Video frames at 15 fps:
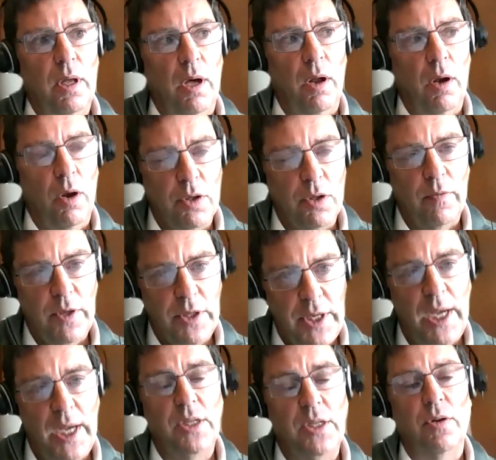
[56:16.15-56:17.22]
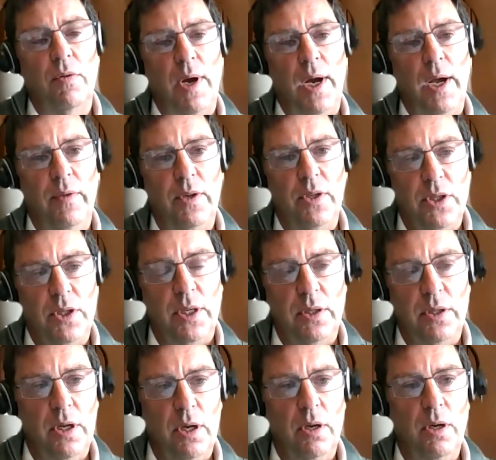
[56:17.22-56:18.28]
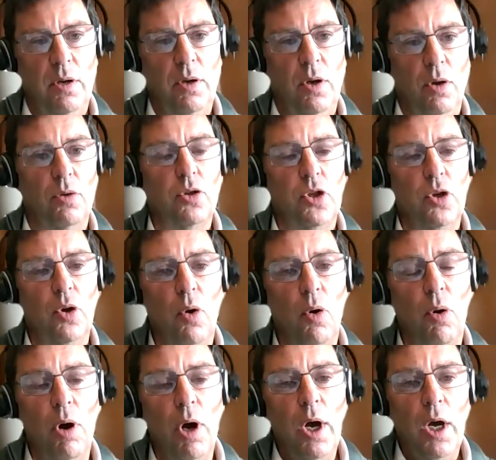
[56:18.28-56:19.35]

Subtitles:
a lot of the data around this is uncertain and not sure.